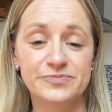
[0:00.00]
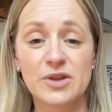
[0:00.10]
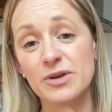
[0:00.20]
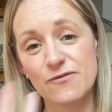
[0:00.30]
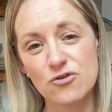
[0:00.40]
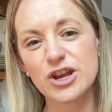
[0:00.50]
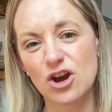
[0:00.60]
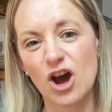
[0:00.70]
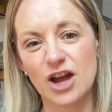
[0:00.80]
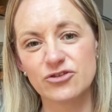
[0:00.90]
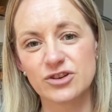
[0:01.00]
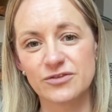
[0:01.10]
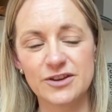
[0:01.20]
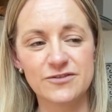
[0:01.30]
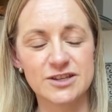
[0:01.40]
But I've already got
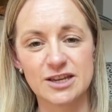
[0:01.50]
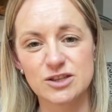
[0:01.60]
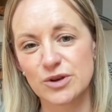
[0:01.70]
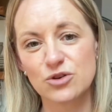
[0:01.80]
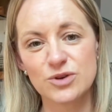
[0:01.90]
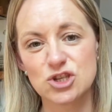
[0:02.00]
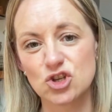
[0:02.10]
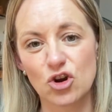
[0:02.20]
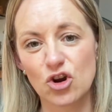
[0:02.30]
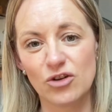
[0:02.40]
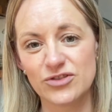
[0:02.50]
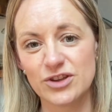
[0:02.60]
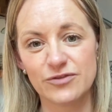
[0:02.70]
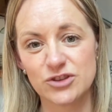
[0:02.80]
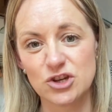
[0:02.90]
150, so I could always just knock off the
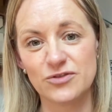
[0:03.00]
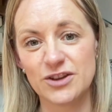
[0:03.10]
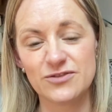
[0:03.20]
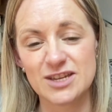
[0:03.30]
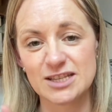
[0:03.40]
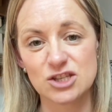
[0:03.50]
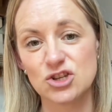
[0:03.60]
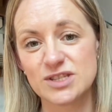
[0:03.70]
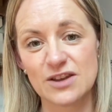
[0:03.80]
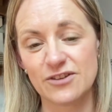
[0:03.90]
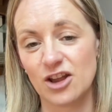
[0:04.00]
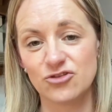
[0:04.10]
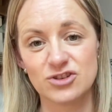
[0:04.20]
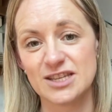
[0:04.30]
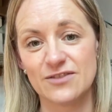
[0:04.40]
250s and do
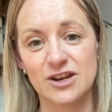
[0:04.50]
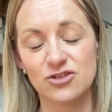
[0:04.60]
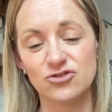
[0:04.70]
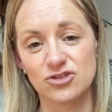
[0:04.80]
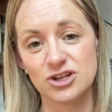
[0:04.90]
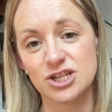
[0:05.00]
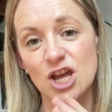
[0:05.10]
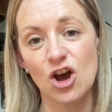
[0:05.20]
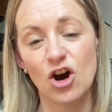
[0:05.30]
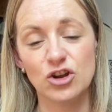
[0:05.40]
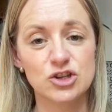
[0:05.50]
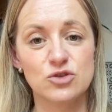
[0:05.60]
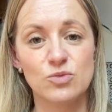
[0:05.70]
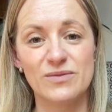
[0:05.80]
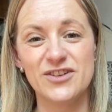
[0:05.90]
700, 700 onto the
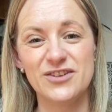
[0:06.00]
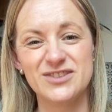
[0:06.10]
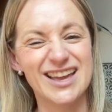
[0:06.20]
150.